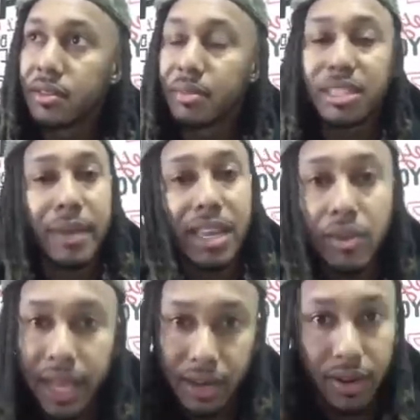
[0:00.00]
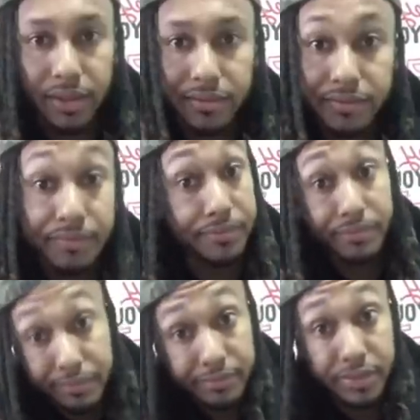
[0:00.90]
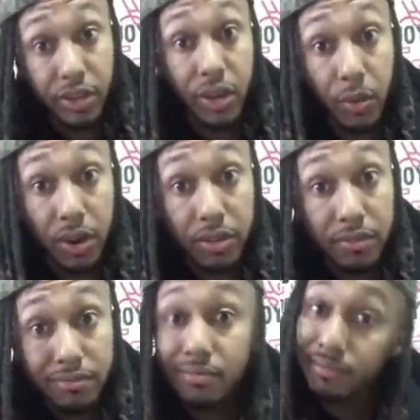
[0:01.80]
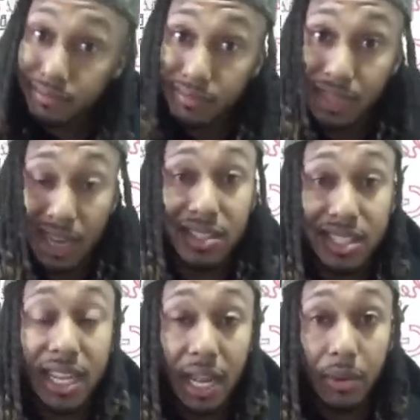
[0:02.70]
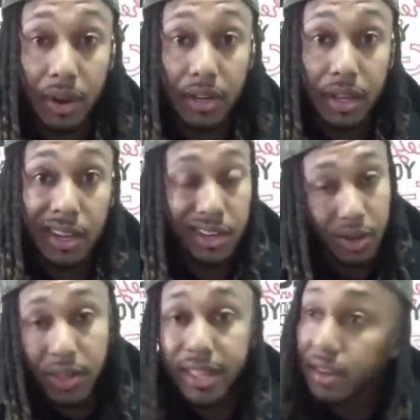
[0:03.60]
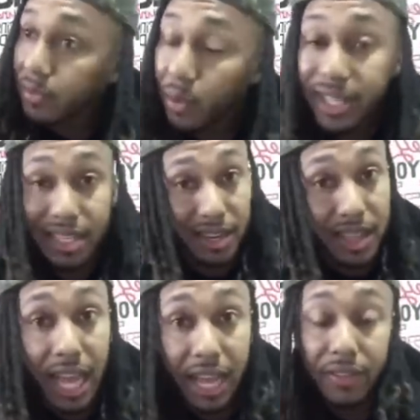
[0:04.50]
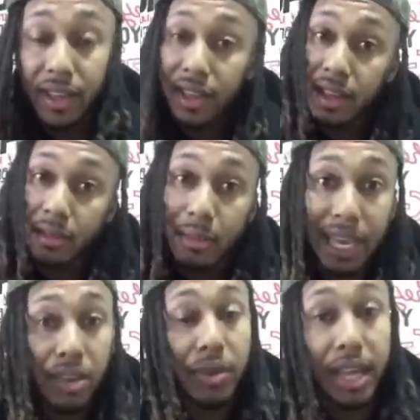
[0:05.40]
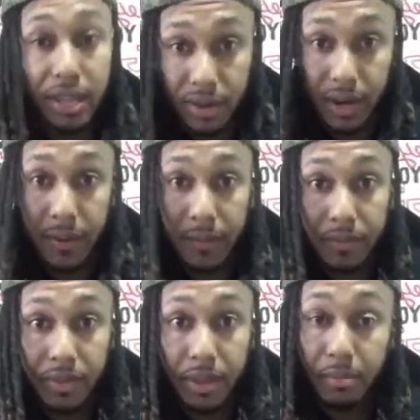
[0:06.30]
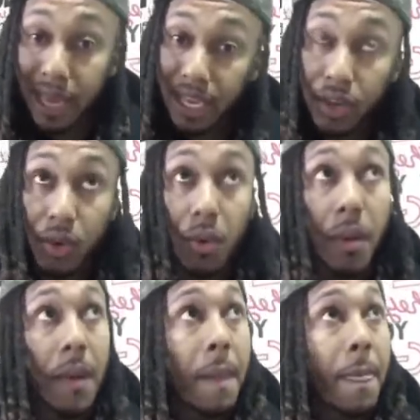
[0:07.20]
but to make you ignorant to your worth. I'll just say that word. Don't let the voids in your life make you ignorant, make you